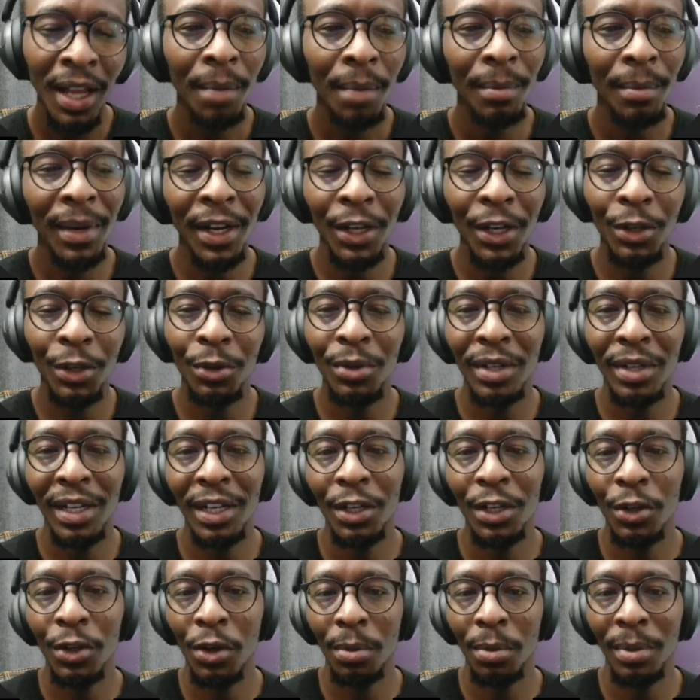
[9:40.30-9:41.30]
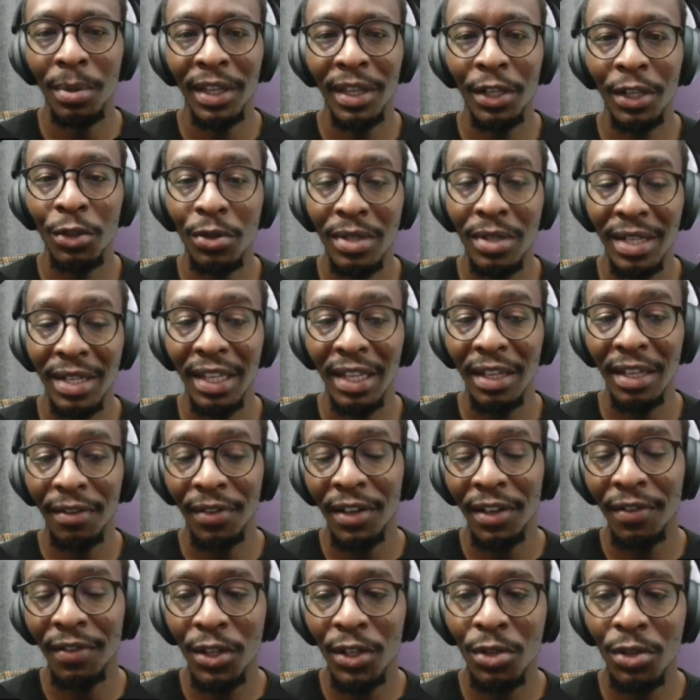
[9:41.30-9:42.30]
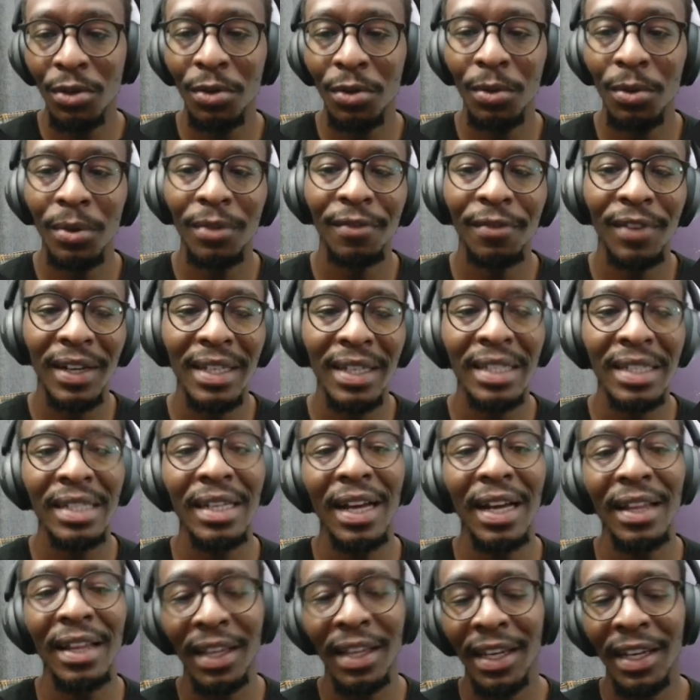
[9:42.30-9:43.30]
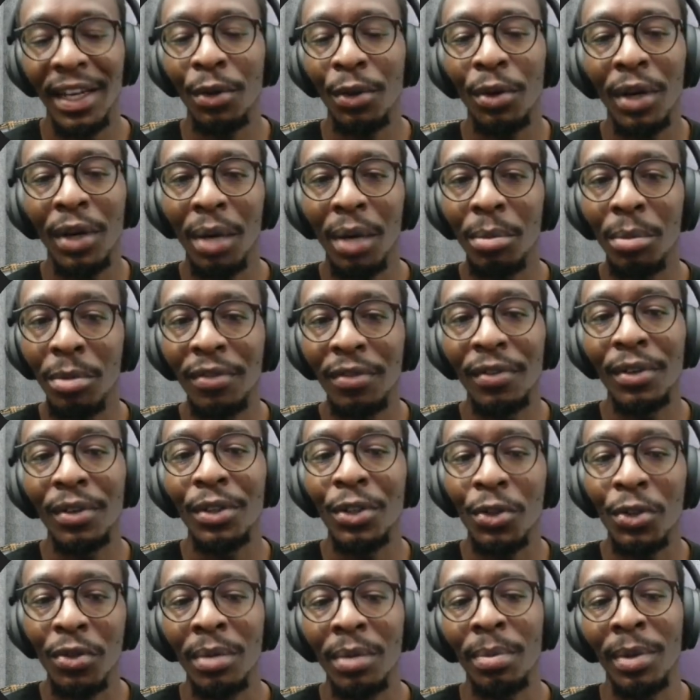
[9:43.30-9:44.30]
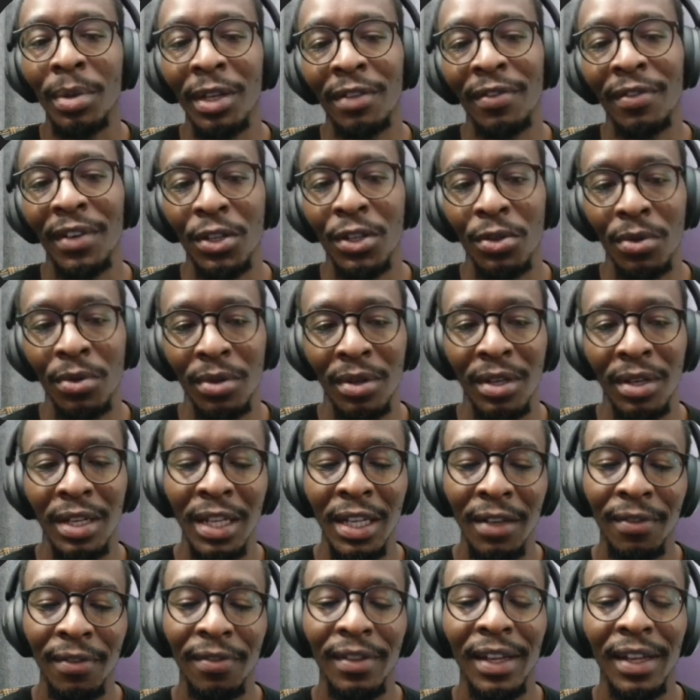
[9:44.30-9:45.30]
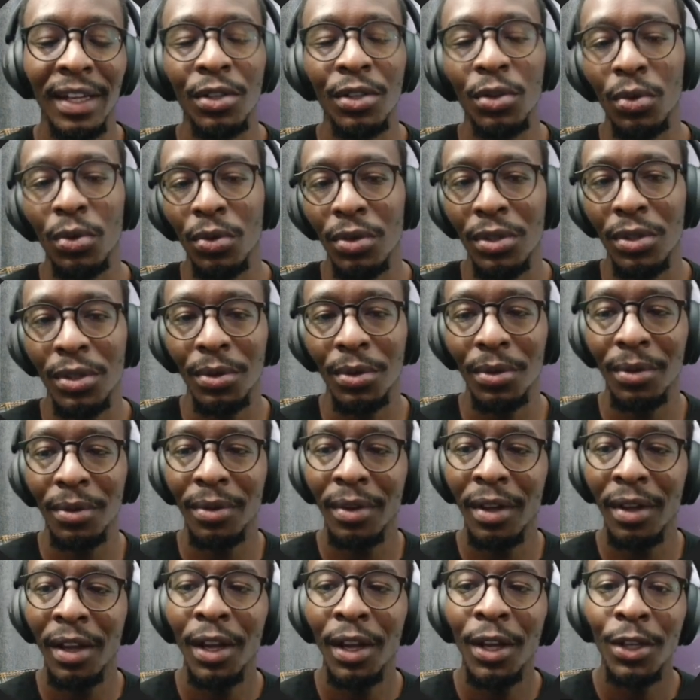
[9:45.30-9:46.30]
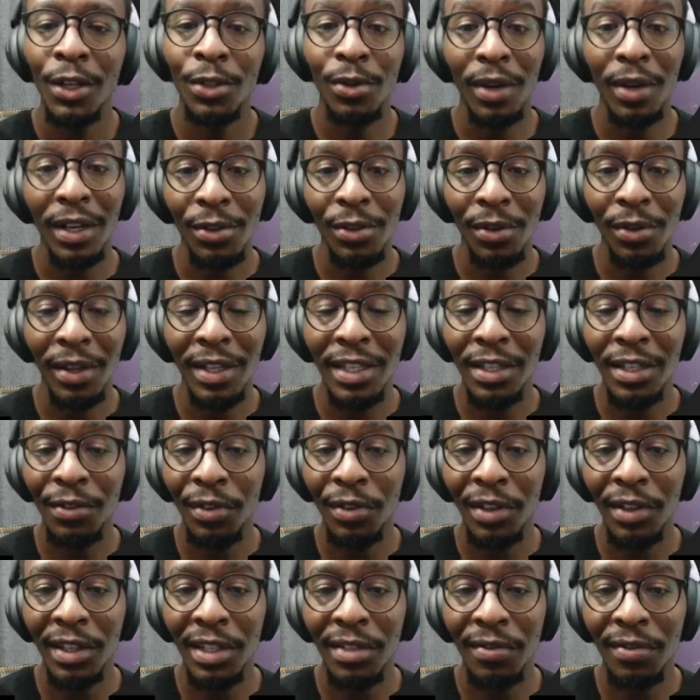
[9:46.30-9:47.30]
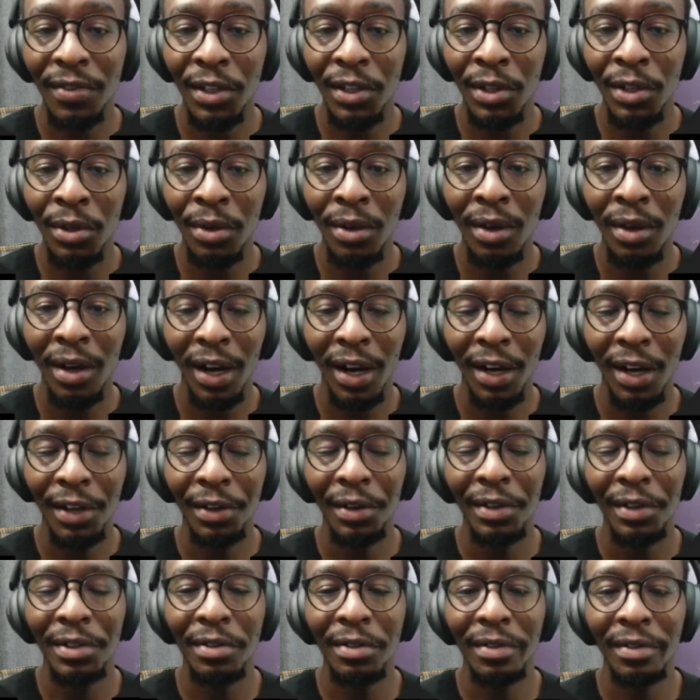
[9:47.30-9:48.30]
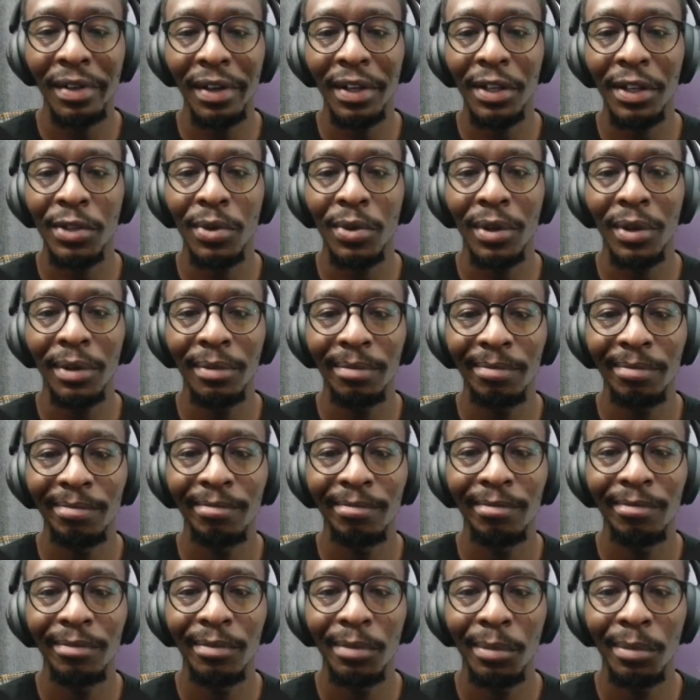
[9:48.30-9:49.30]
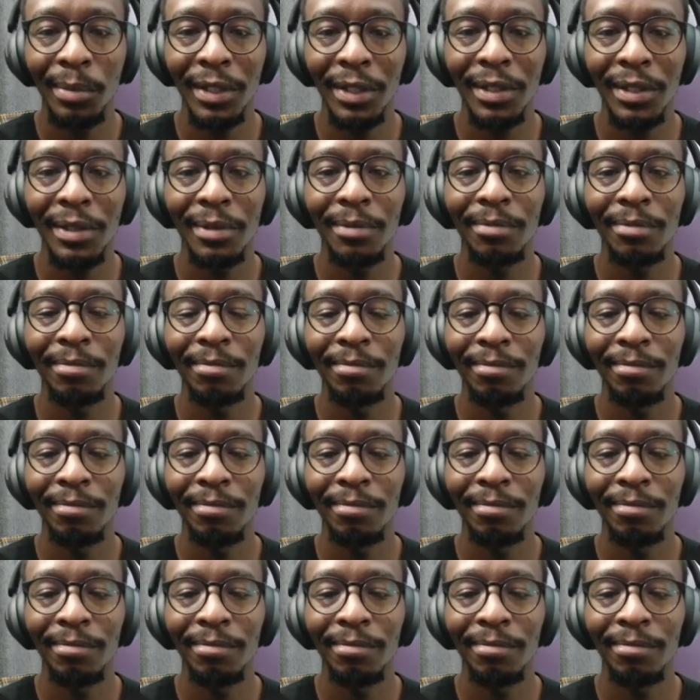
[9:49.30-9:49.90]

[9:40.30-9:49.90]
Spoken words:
But I do really recommend that you try the free version first, and then now you can move on to the paid version if that suits you. So yeah, so that's it for this video, and I'll see you in the next one. Peace.